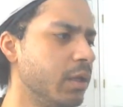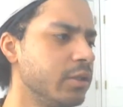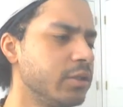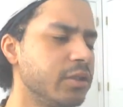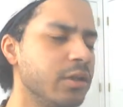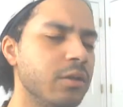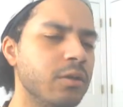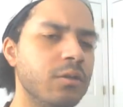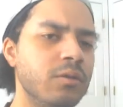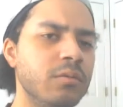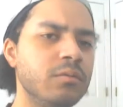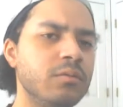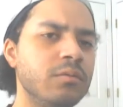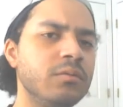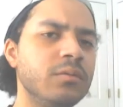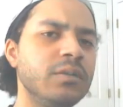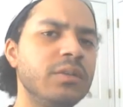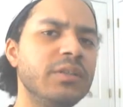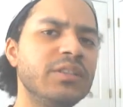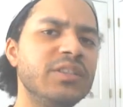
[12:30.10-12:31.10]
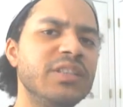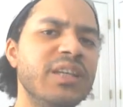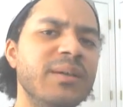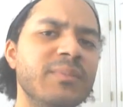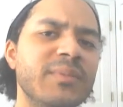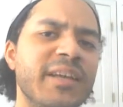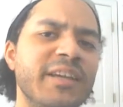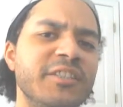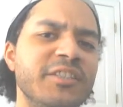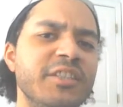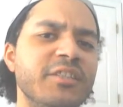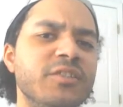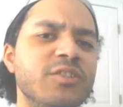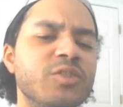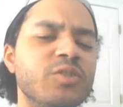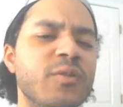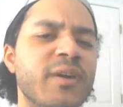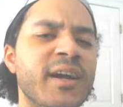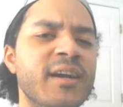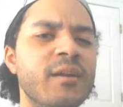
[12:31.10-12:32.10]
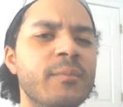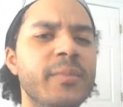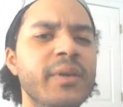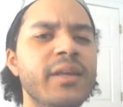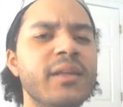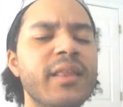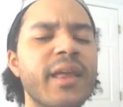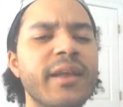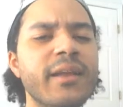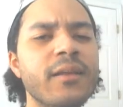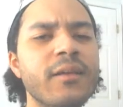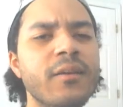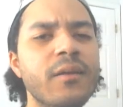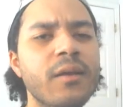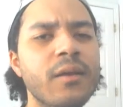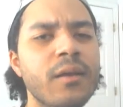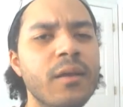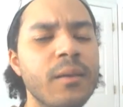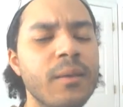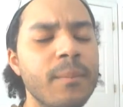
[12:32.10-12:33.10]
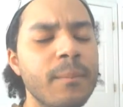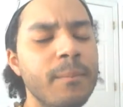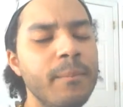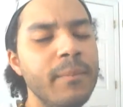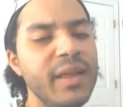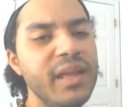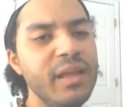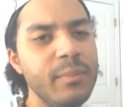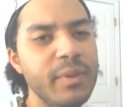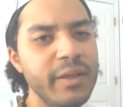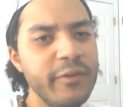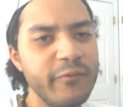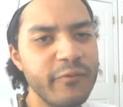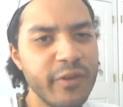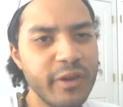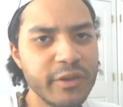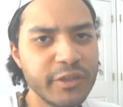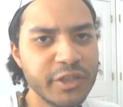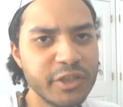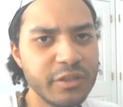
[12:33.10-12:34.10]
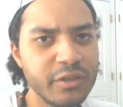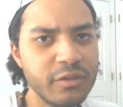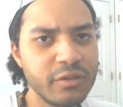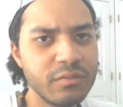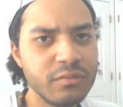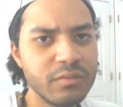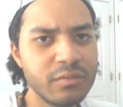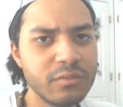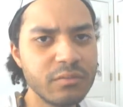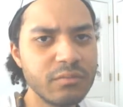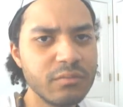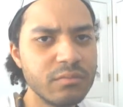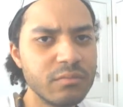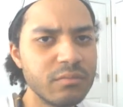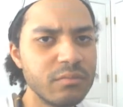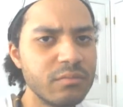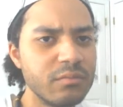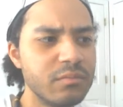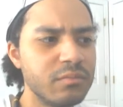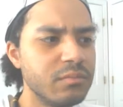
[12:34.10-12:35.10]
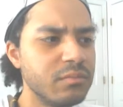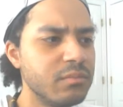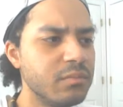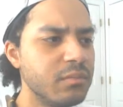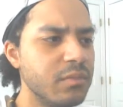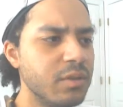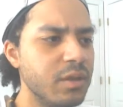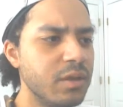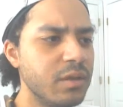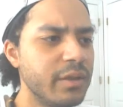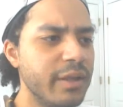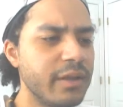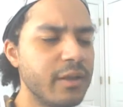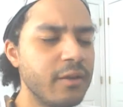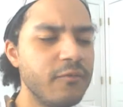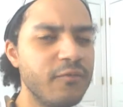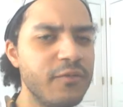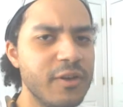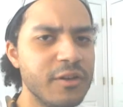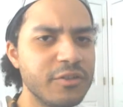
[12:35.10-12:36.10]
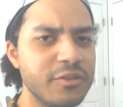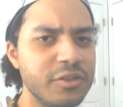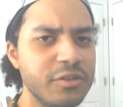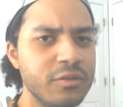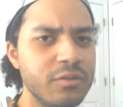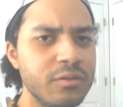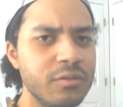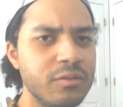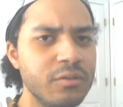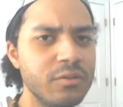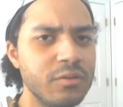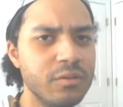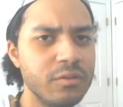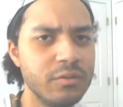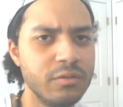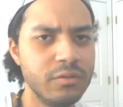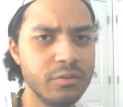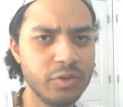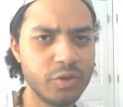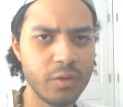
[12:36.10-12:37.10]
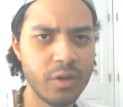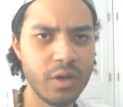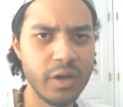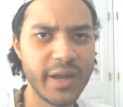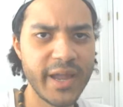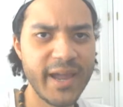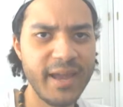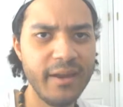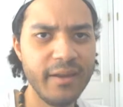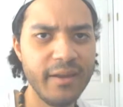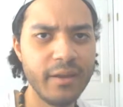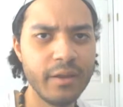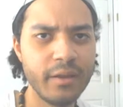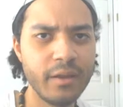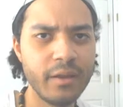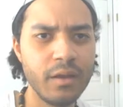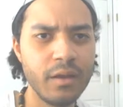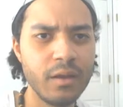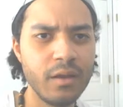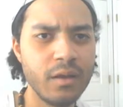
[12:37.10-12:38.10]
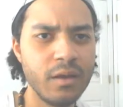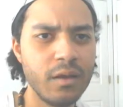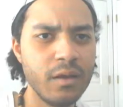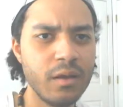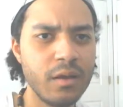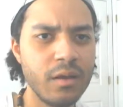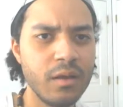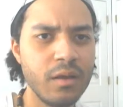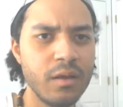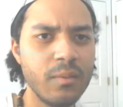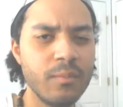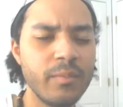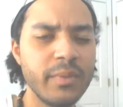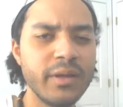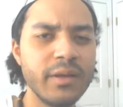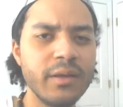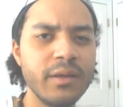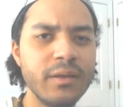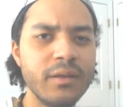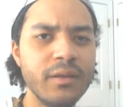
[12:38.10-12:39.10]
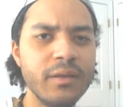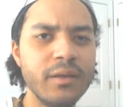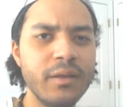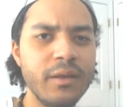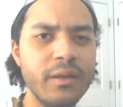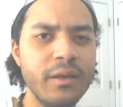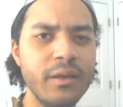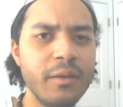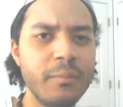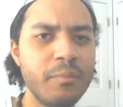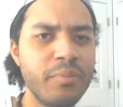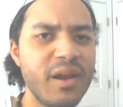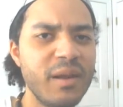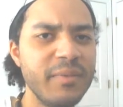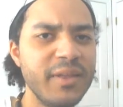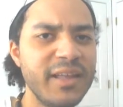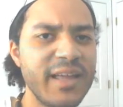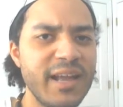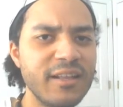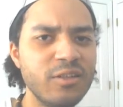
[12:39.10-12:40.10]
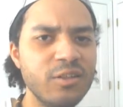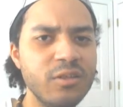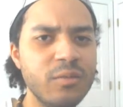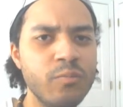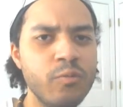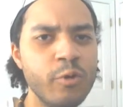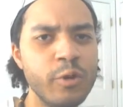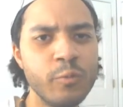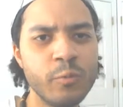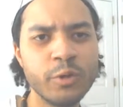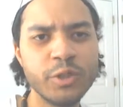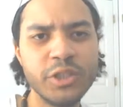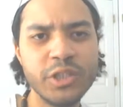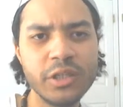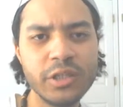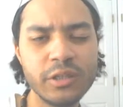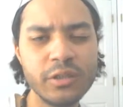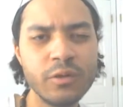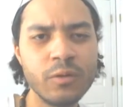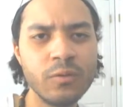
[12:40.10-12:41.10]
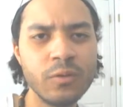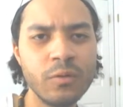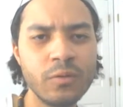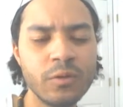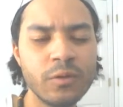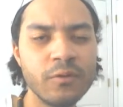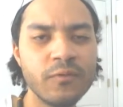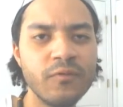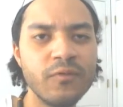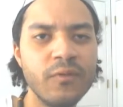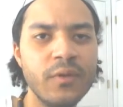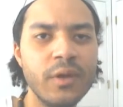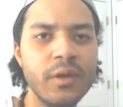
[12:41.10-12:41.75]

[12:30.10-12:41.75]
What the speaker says: So it seemed like she's trying to be like maybe functional, like a functional drug addict, but it probably got to the point where she could no longer